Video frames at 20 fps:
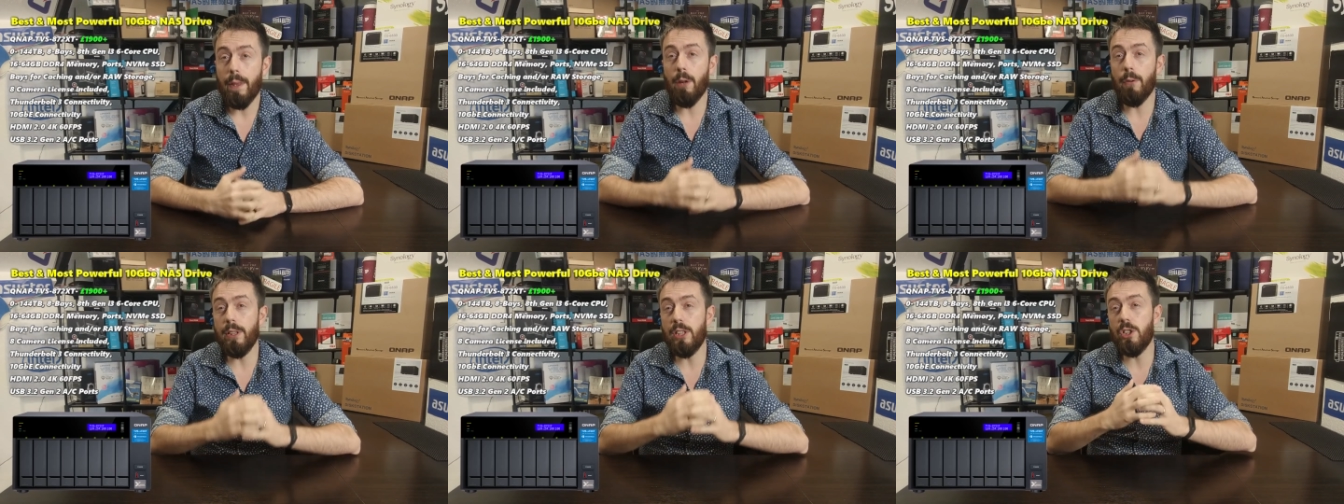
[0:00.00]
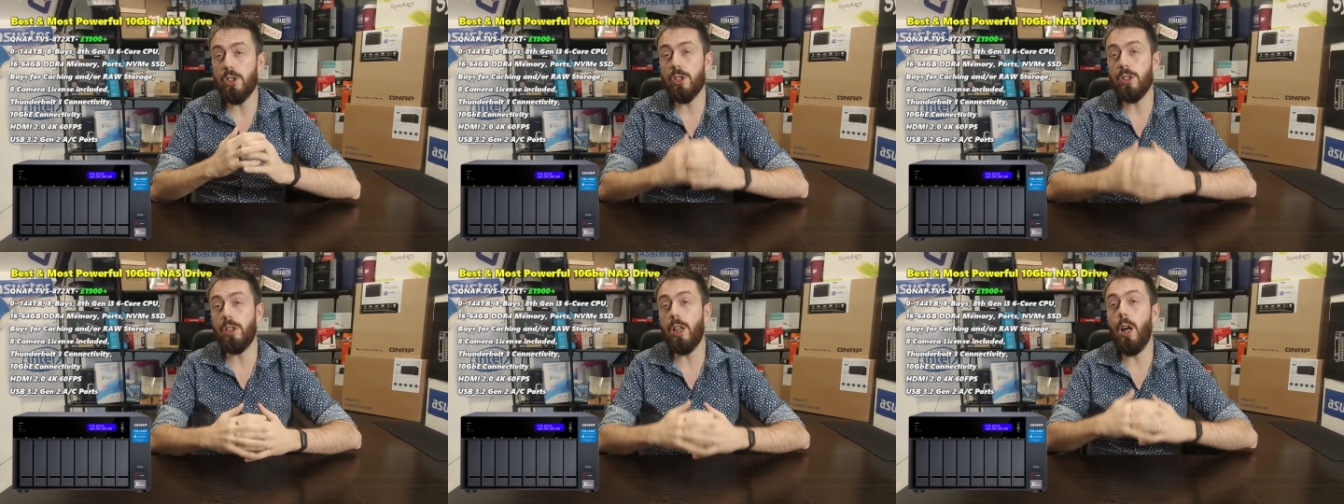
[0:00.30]
There
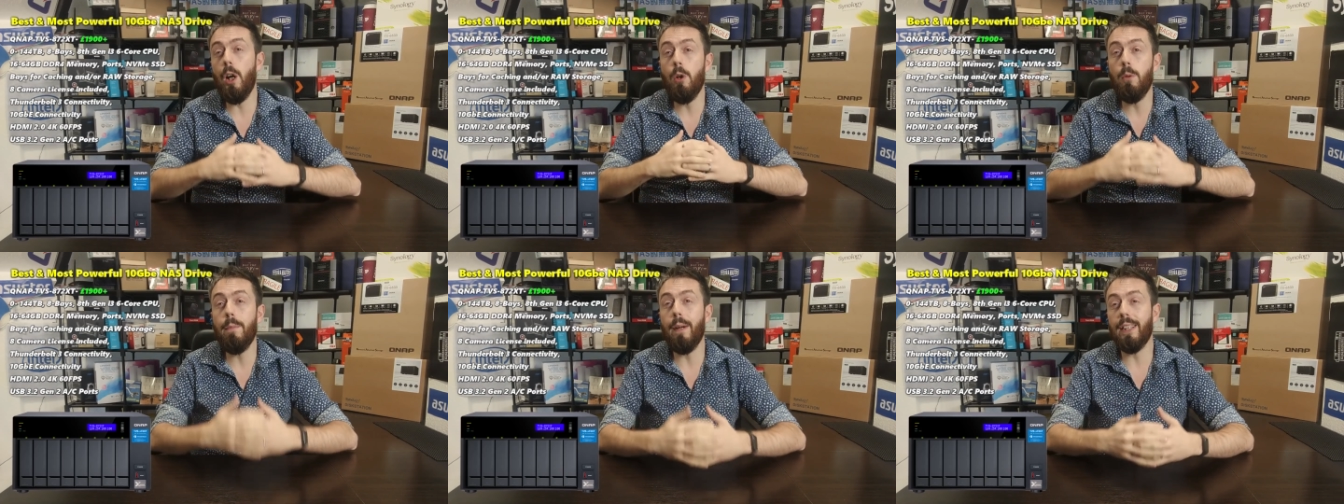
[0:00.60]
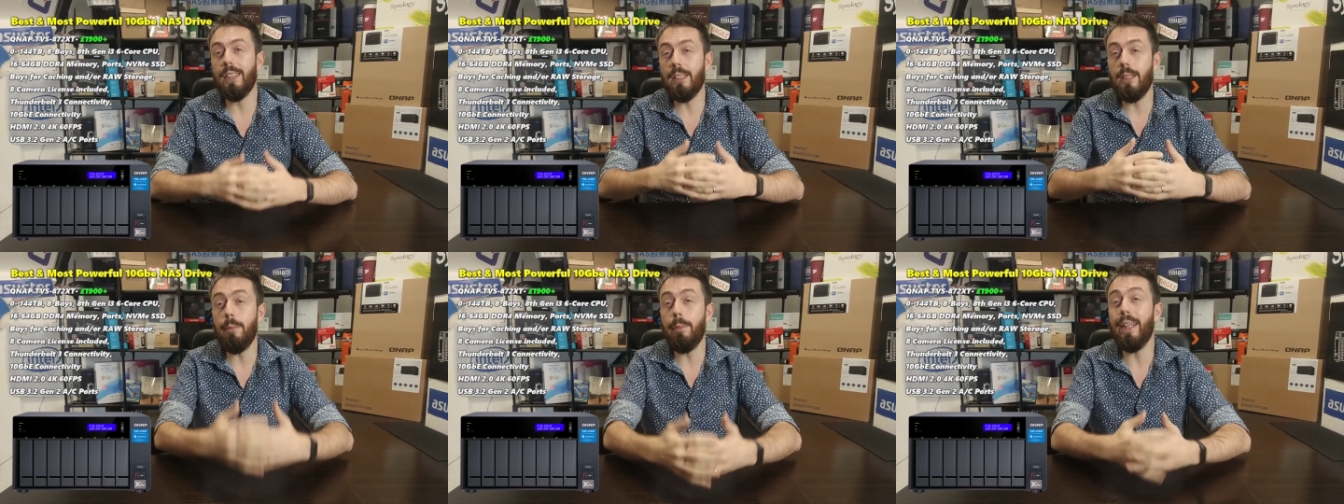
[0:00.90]
is so
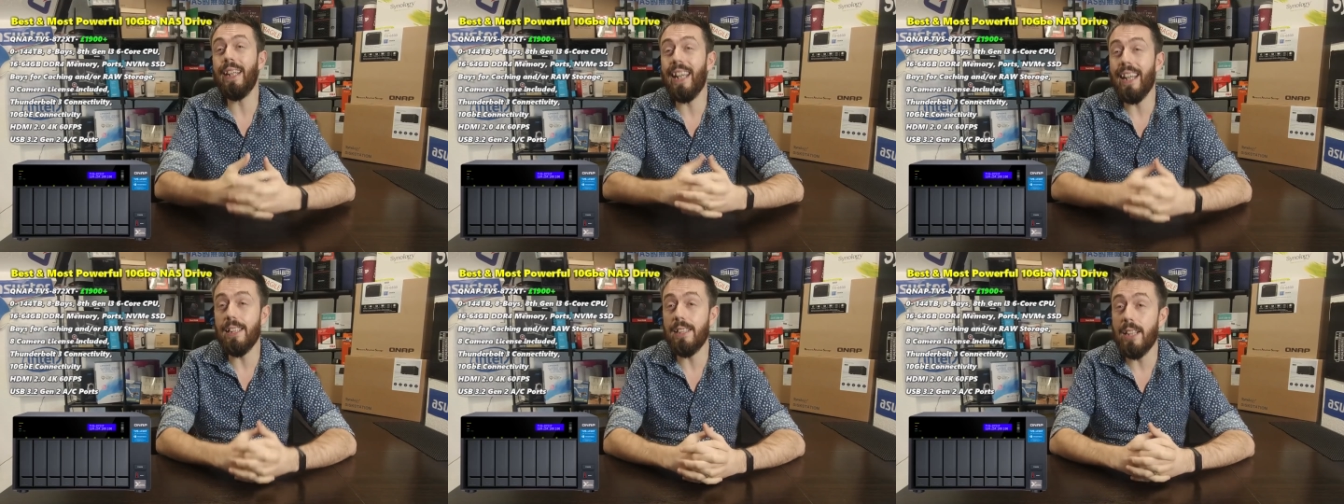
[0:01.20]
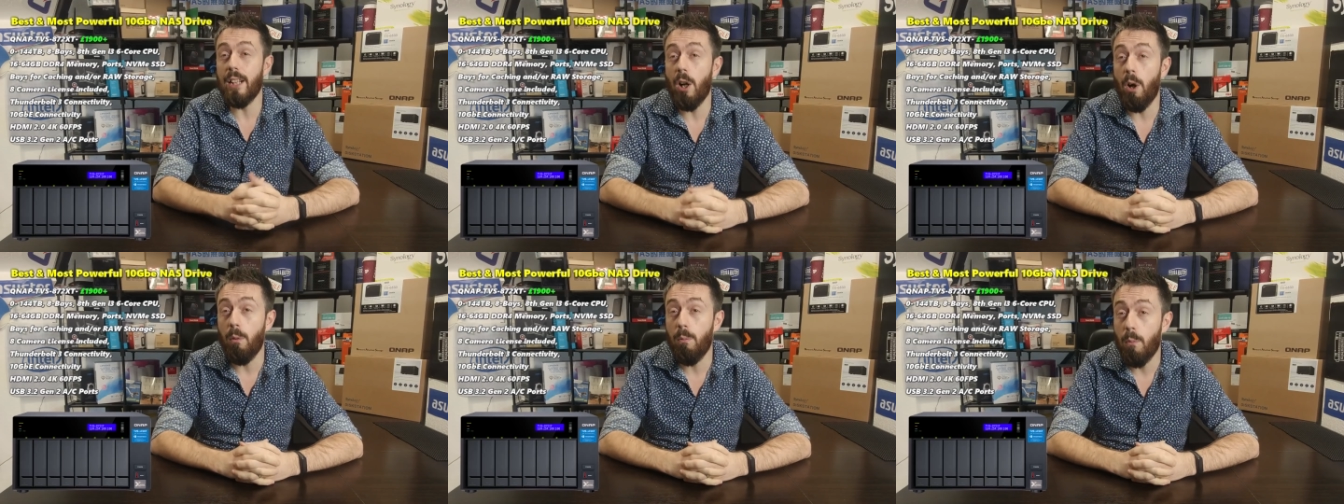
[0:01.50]
much to be
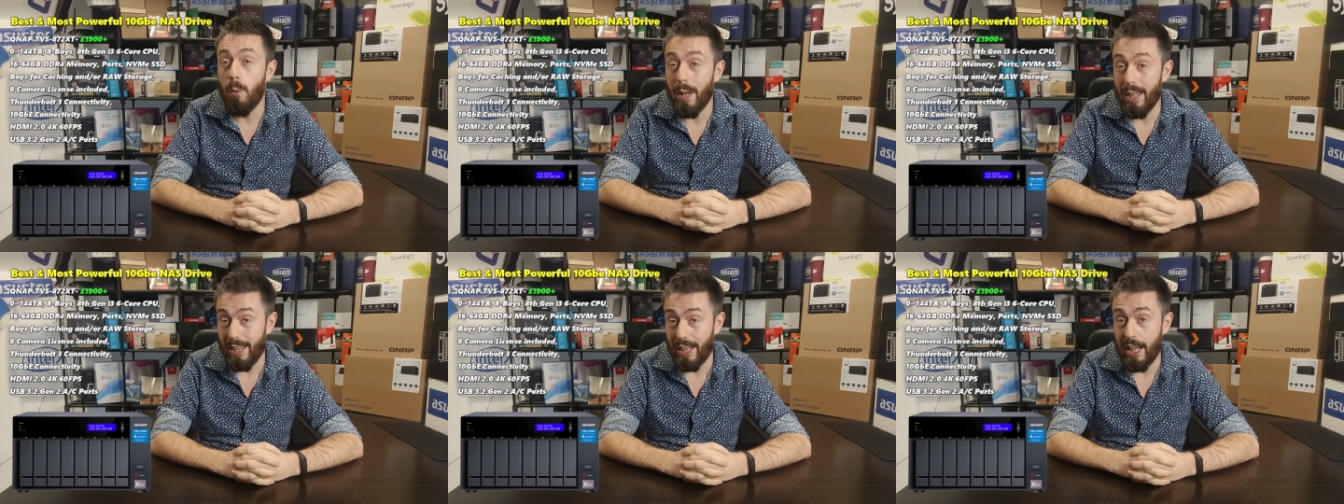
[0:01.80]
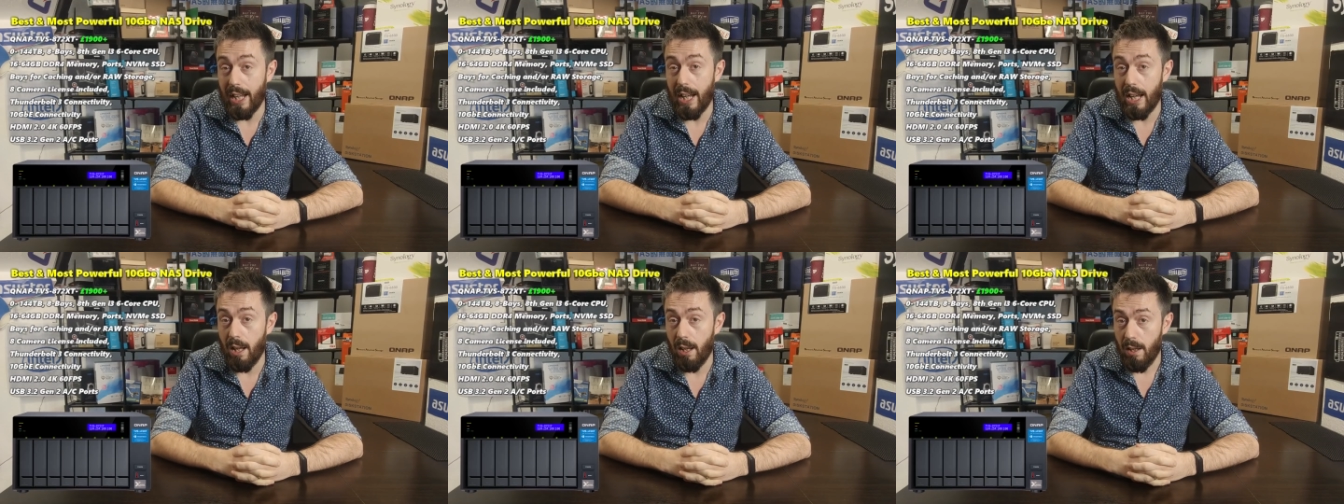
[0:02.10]
getting on with
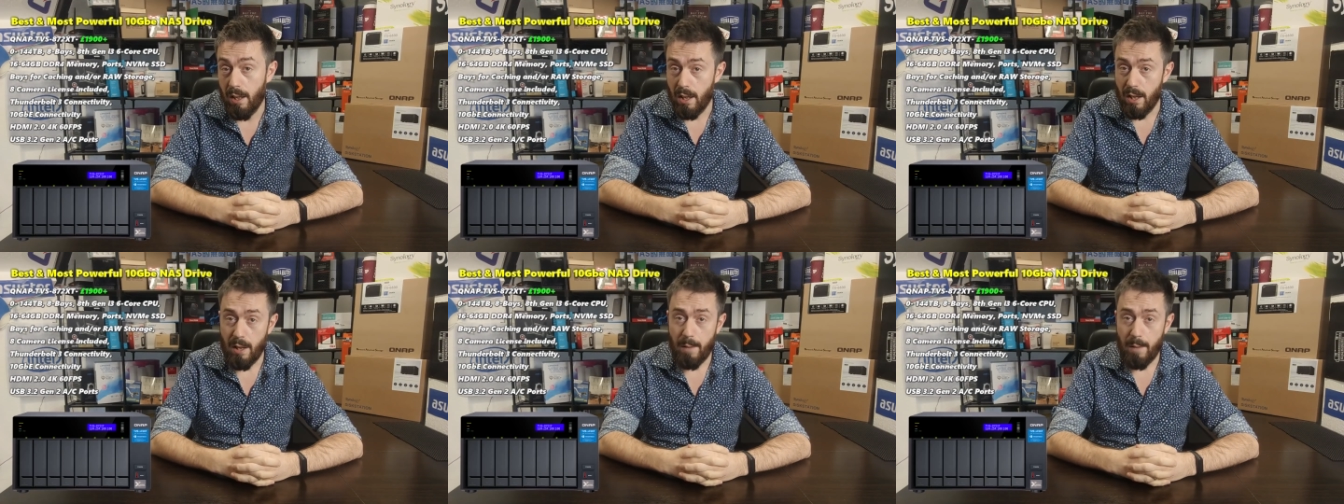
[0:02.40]
here.